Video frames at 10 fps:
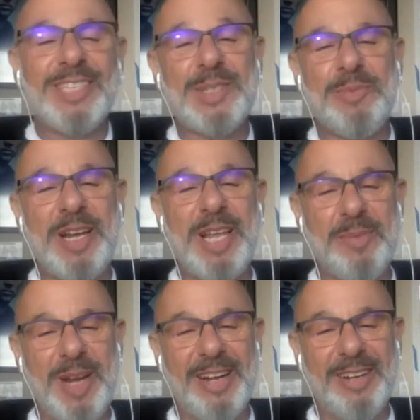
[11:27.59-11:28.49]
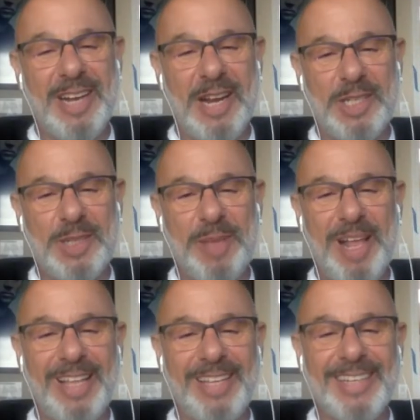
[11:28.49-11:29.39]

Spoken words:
This is my name, but I don't know how to spell it.